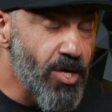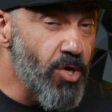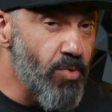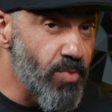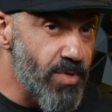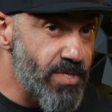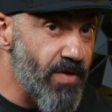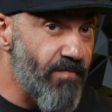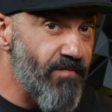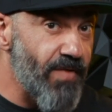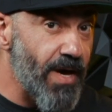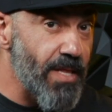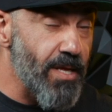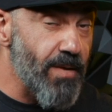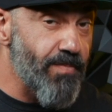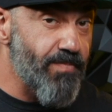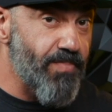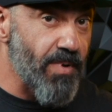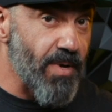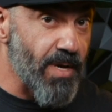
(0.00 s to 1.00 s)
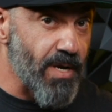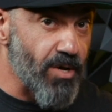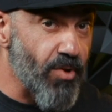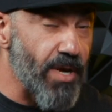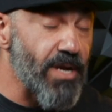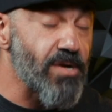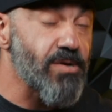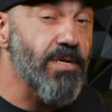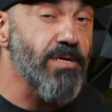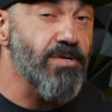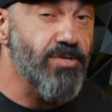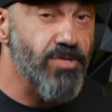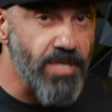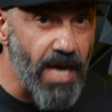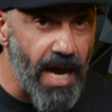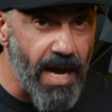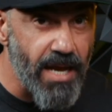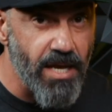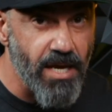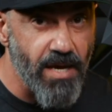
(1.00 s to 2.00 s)
you would develop a greater
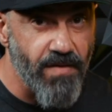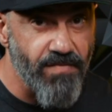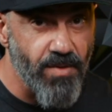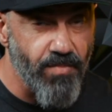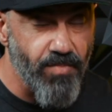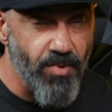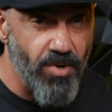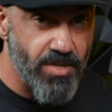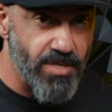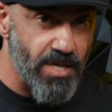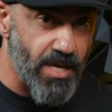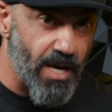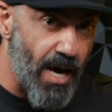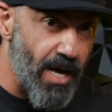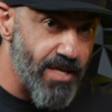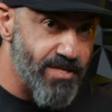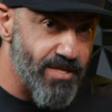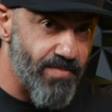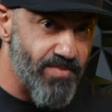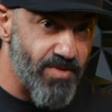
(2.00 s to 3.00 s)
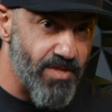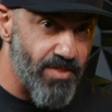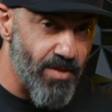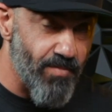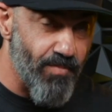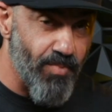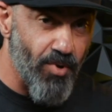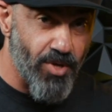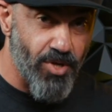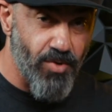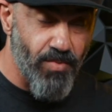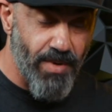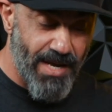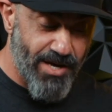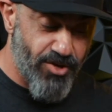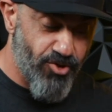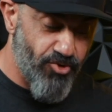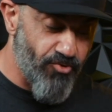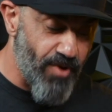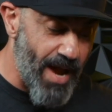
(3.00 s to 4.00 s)
understanding of the book, the concepts in the book. You would
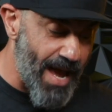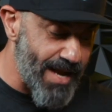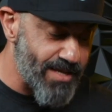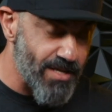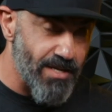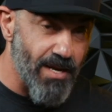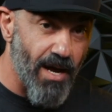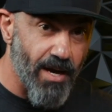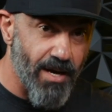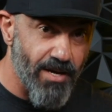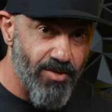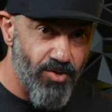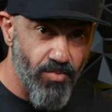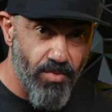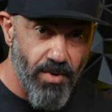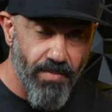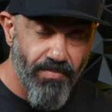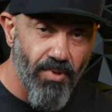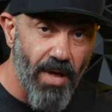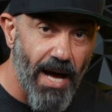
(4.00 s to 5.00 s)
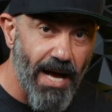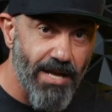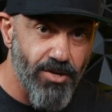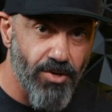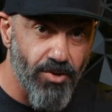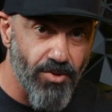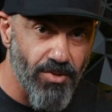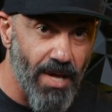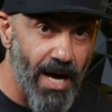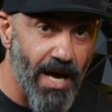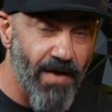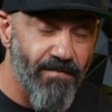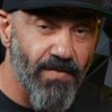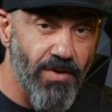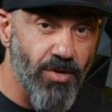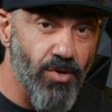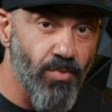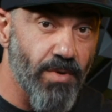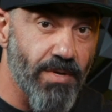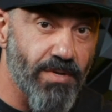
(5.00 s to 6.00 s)
extract the nuggets, you would apply it to your life,
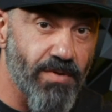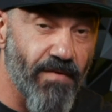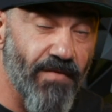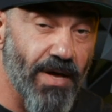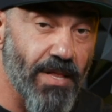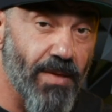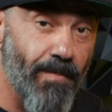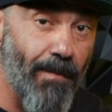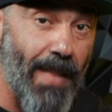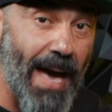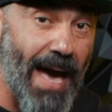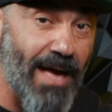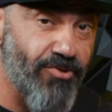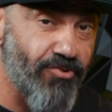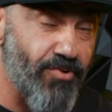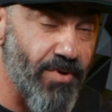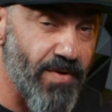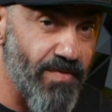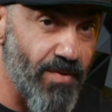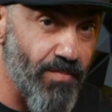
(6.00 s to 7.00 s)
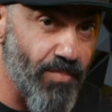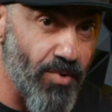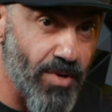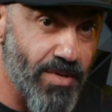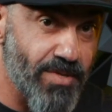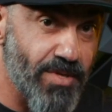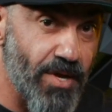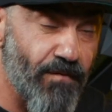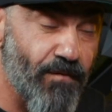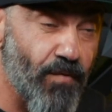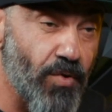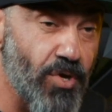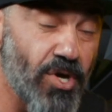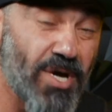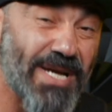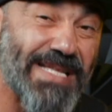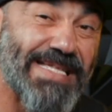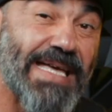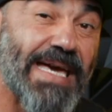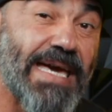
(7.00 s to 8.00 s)
and you would develop mastery of the book. Therefore, you
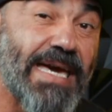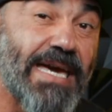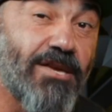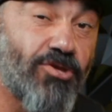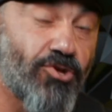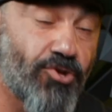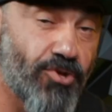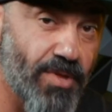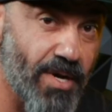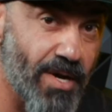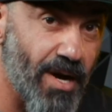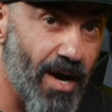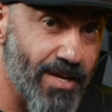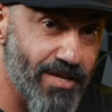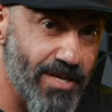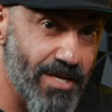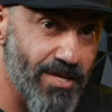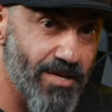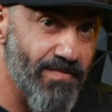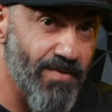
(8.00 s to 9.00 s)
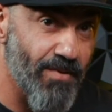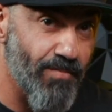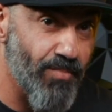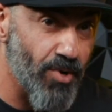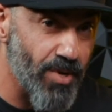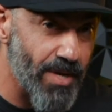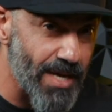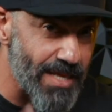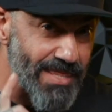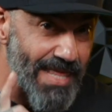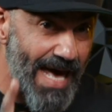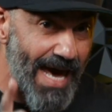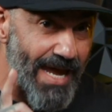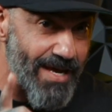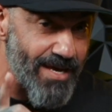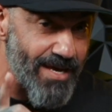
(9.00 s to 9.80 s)
could teach the content of the book. And that